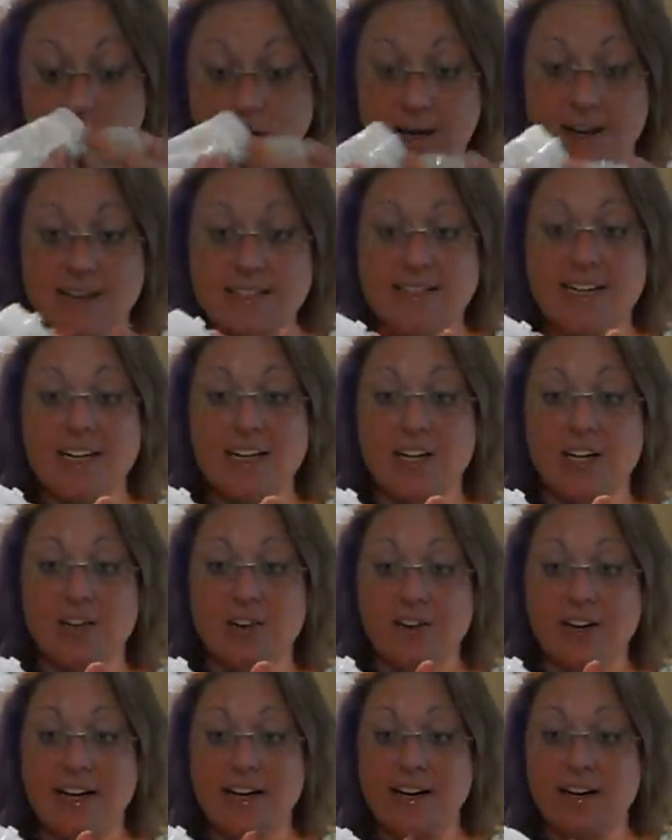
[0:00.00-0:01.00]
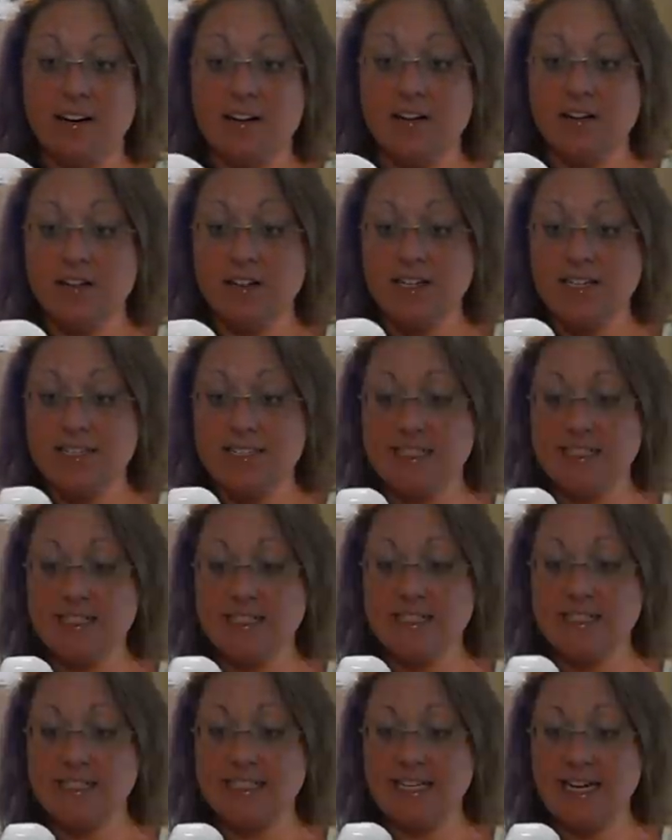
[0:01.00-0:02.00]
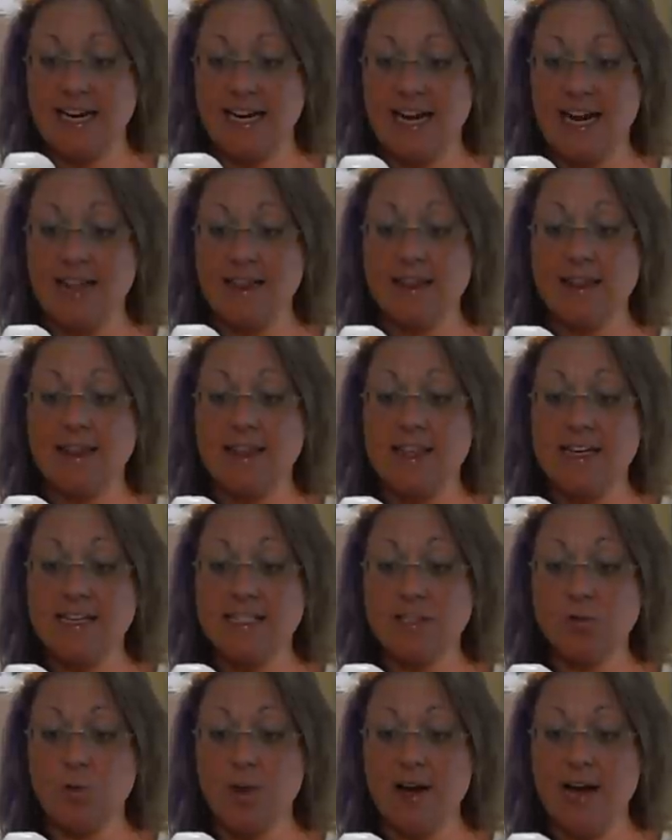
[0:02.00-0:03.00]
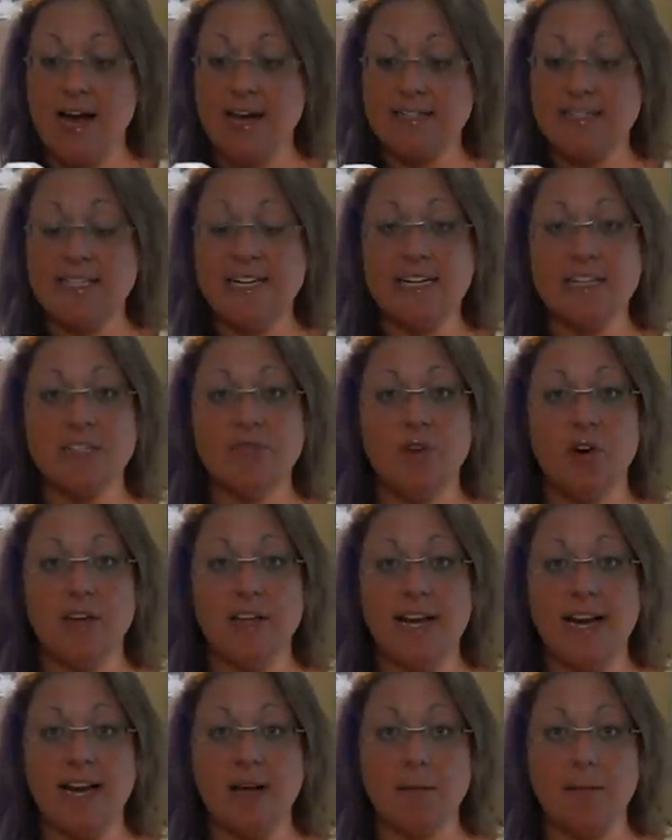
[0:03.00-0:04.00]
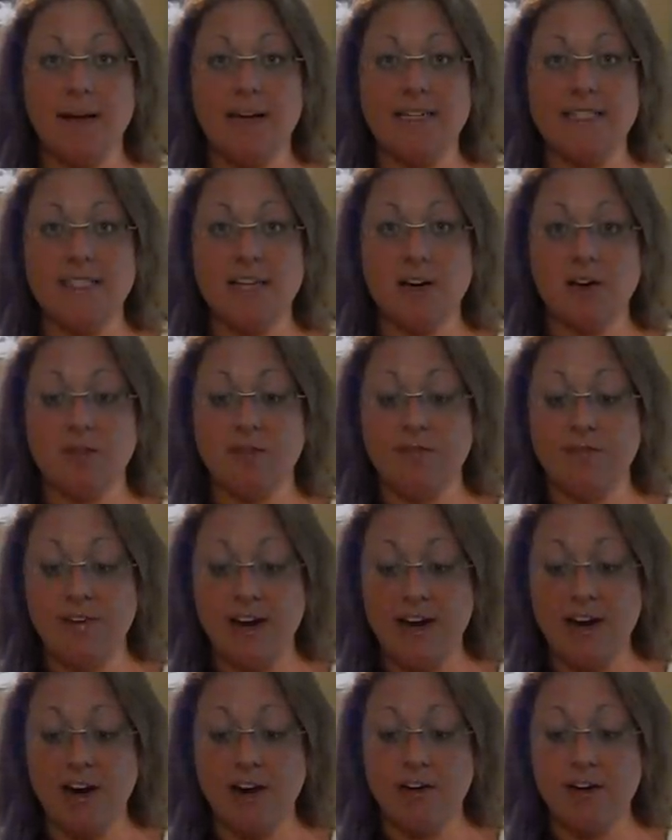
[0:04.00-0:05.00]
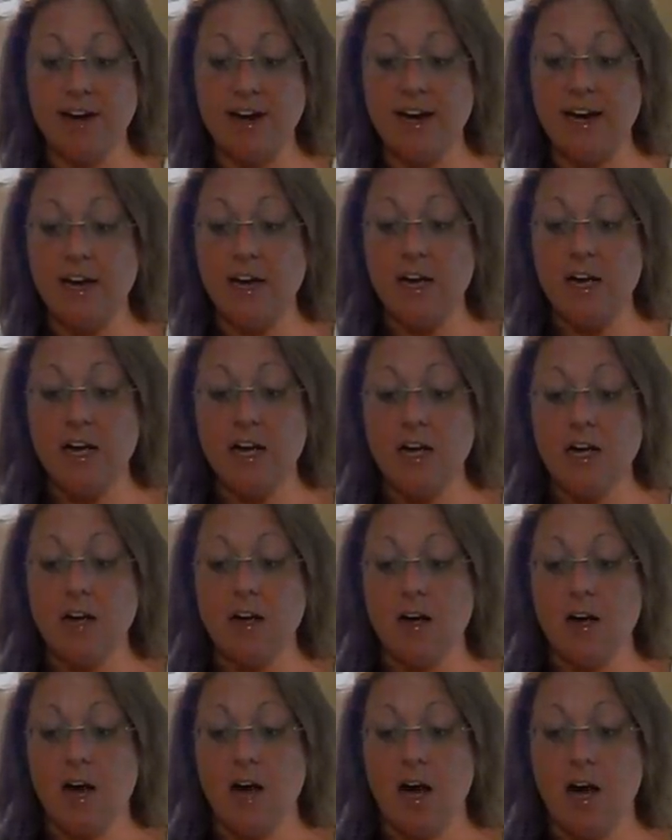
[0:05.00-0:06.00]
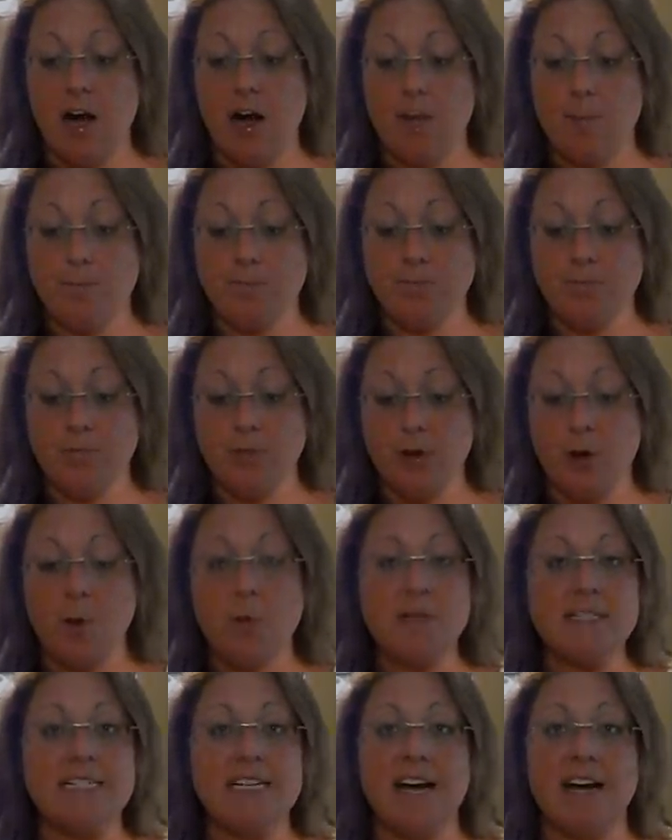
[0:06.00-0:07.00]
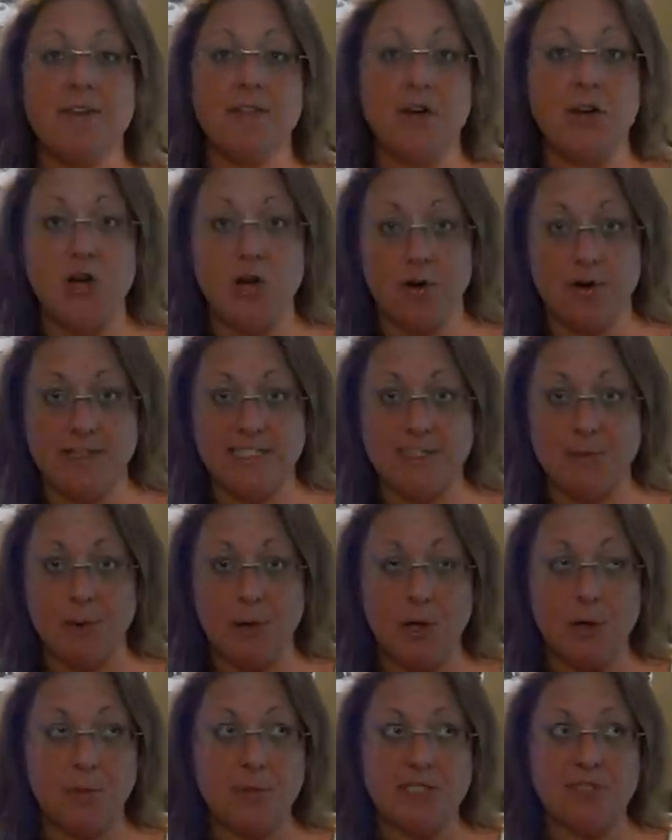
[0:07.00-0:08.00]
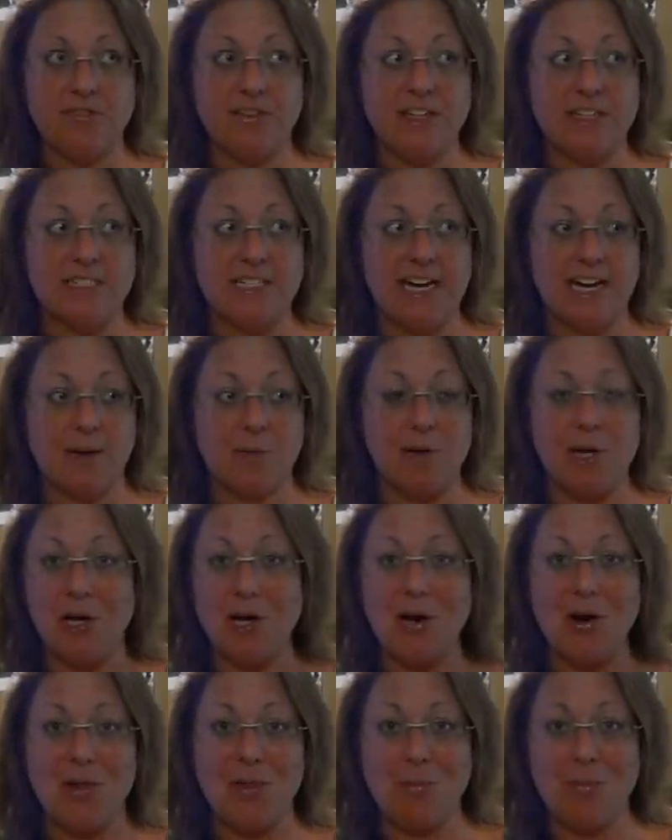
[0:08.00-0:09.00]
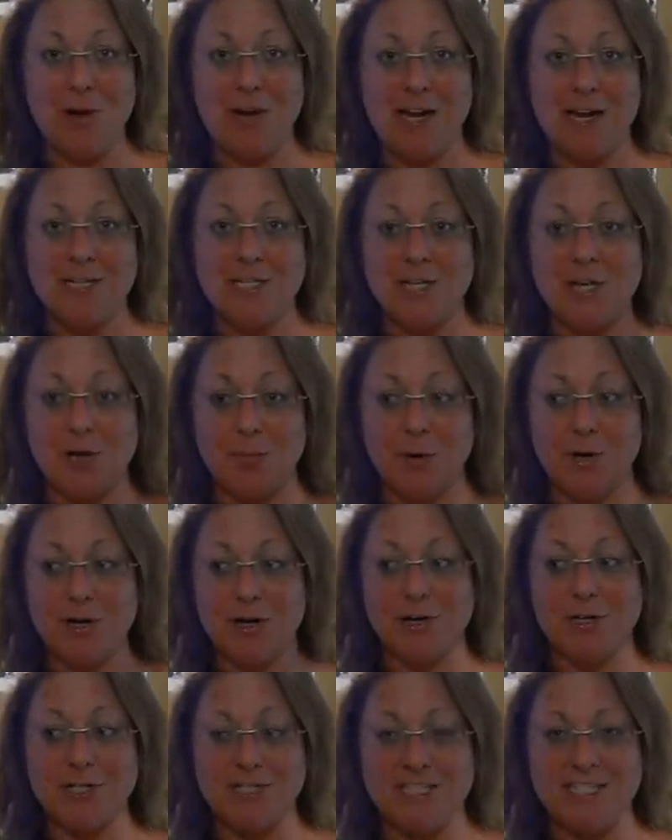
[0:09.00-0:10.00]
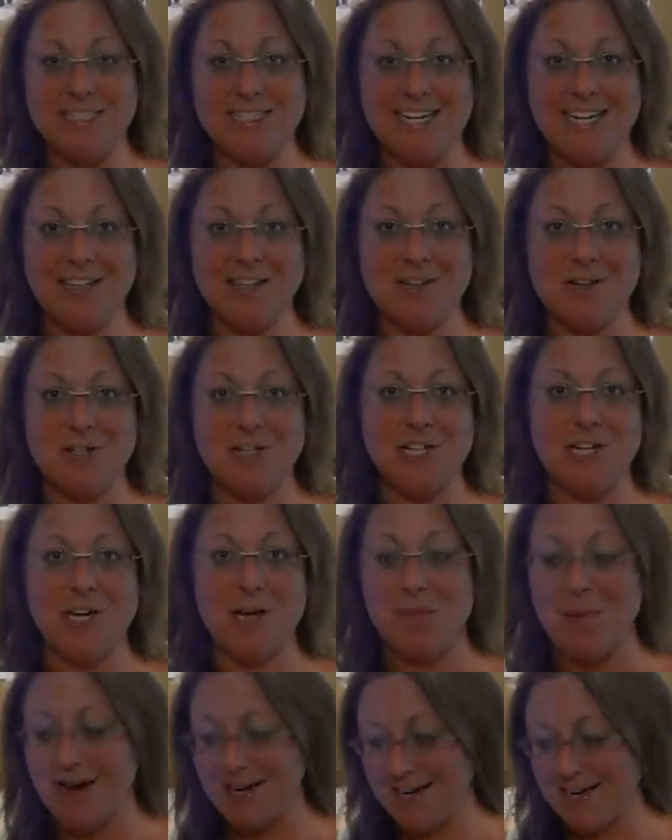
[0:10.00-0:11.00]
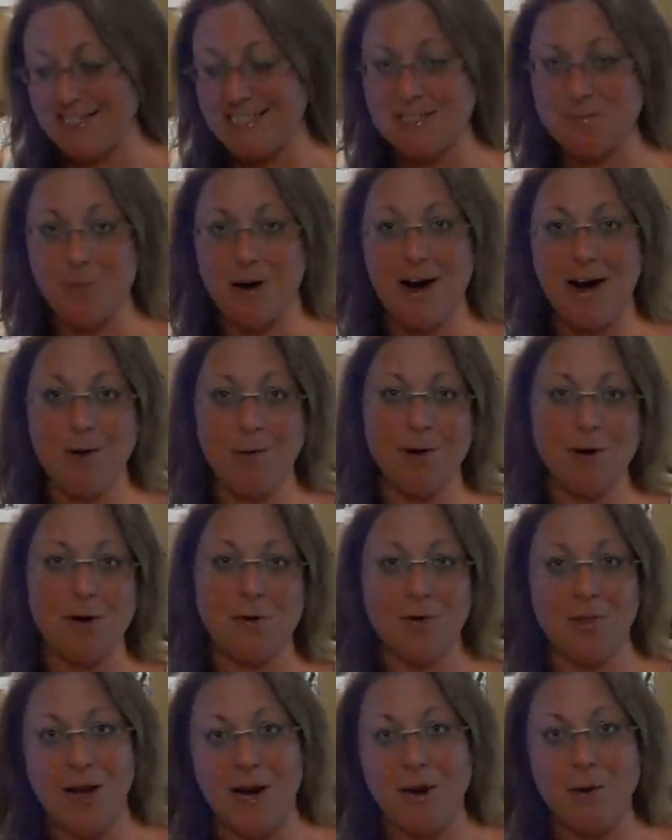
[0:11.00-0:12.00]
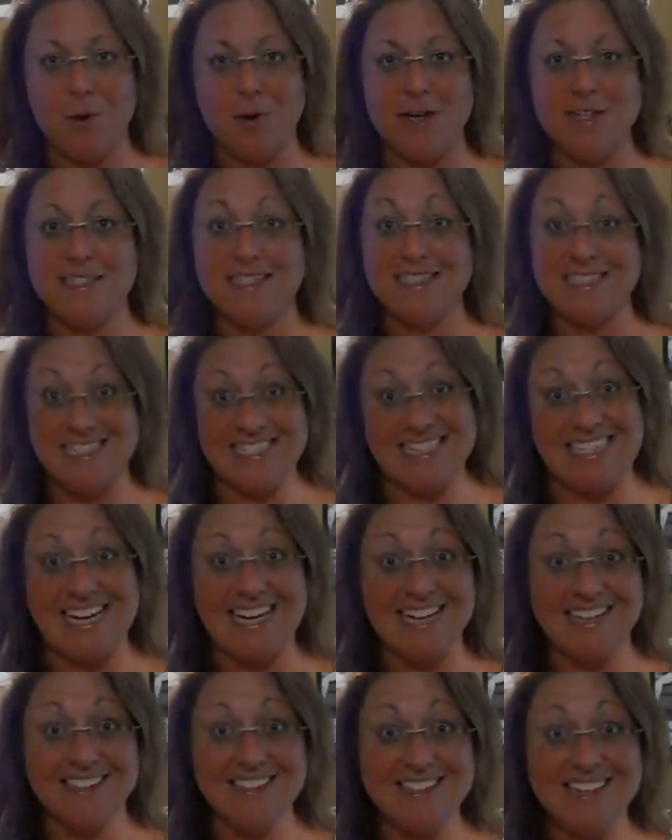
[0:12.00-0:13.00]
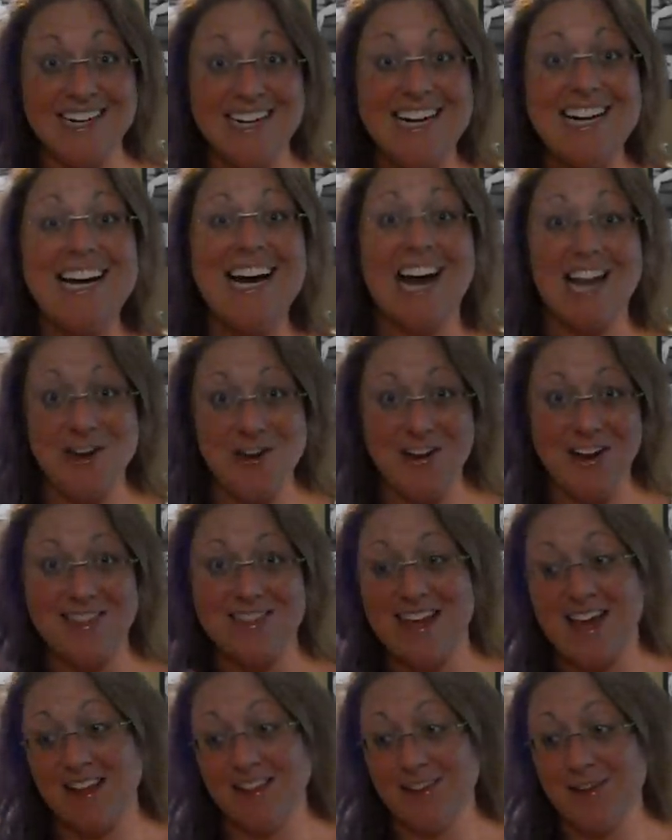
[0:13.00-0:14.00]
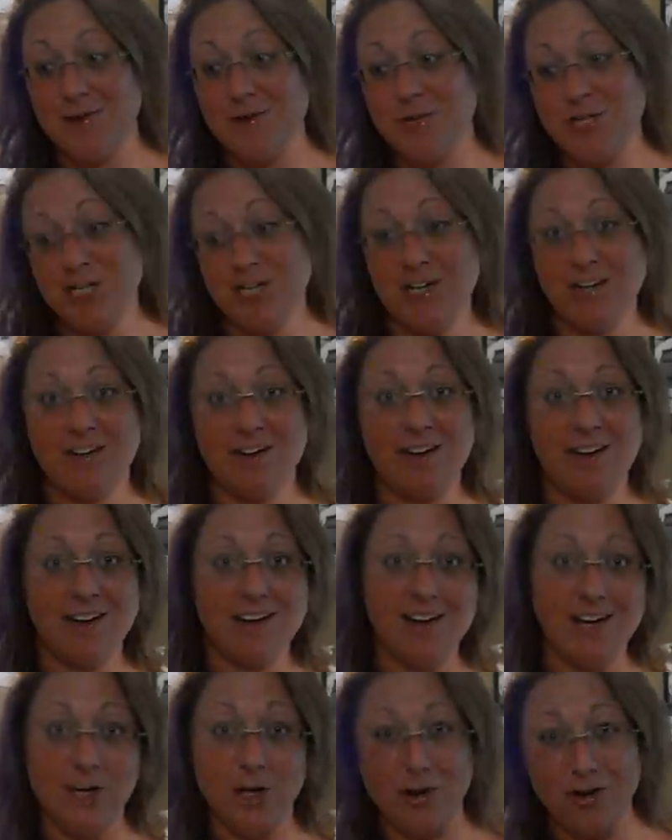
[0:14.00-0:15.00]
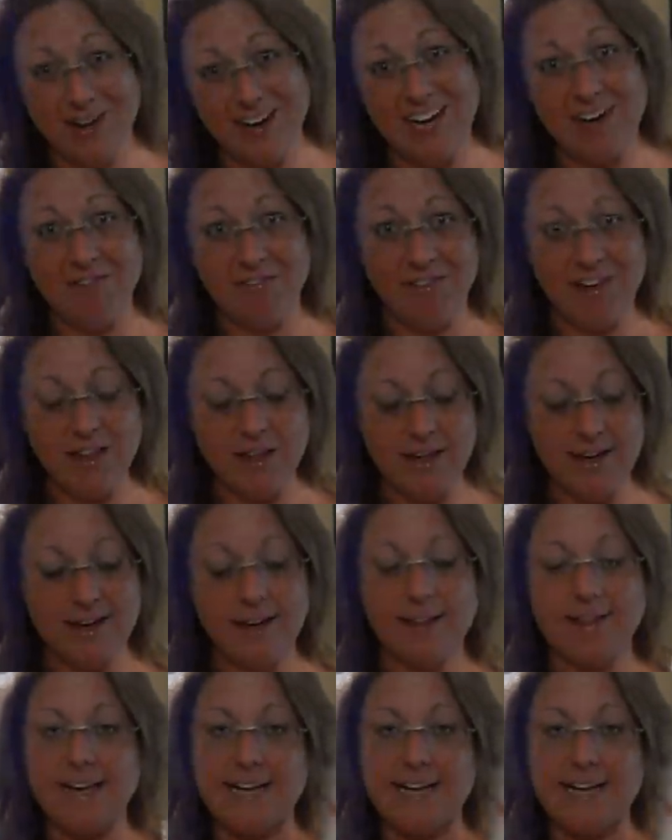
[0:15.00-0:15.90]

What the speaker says: And it's like a green consistency, and this one has the exfoliating beads that are very, almost not even noticeable. It almost feels like when you go to the beach and you're putting on your suntan lotion, you might get a spot where your leg was in the sand, and you get that lotion and kind of gritty feeling.